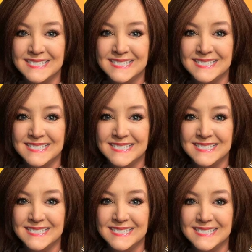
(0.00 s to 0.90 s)

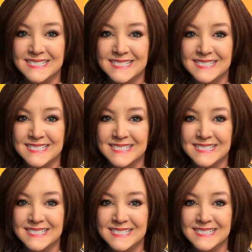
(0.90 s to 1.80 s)

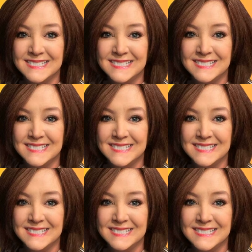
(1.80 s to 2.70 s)

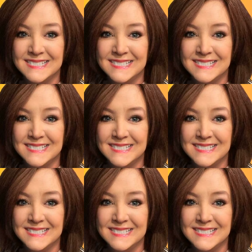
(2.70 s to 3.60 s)

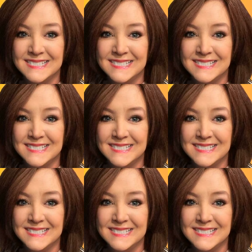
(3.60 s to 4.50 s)

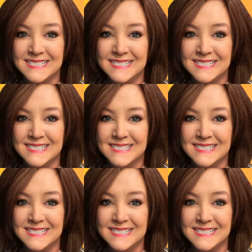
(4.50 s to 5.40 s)

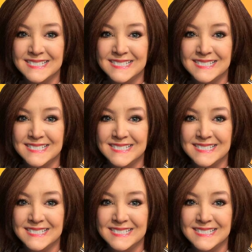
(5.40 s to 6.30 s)

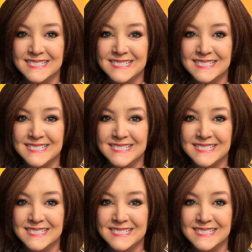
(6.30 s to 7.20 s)

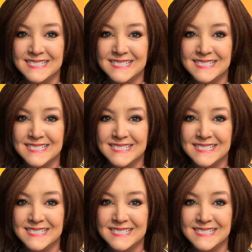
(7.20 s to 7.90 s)
The face doesn't move, so there is nothing to read.